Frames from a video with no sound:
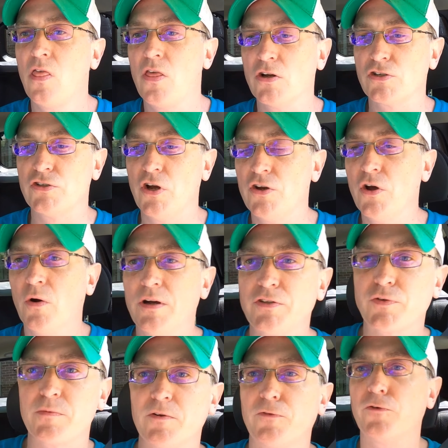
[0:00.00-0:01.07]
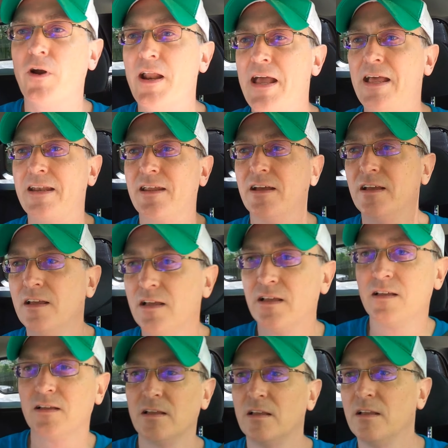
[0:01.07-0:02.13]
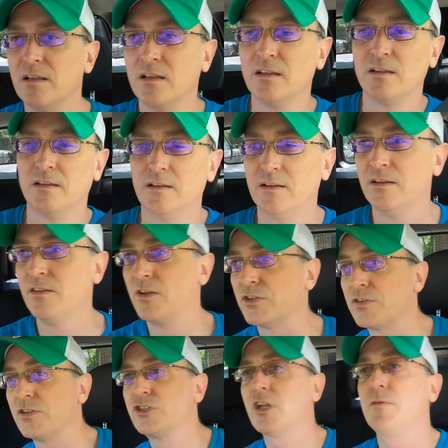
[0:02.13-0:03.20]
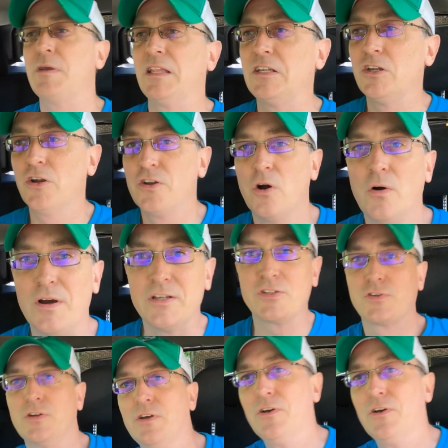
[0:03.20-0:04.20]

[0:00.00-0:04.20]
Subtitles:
there's no noise from the front end. There's legitimately no noise